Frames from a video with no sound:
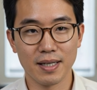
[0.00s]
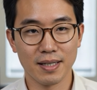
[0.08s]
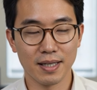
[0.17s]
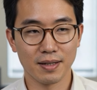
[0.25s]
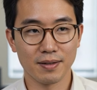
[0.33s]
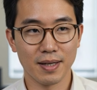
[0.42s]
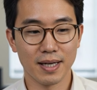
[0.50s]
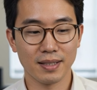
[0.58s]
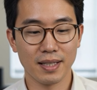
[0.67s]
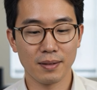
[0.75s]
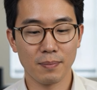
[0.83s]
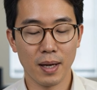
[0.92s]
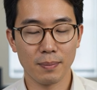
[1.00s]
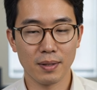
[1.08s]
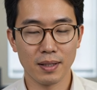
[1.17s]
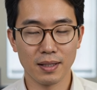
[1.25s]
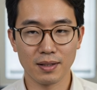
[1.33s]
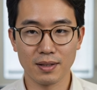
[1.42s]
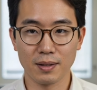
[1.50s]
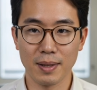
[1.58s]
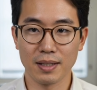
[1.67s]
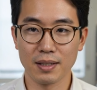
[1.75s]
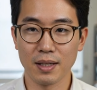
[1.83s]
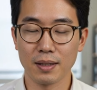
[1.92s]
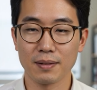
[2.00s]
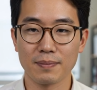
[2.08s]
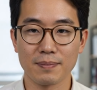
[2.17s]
even light-skinned populations depended on.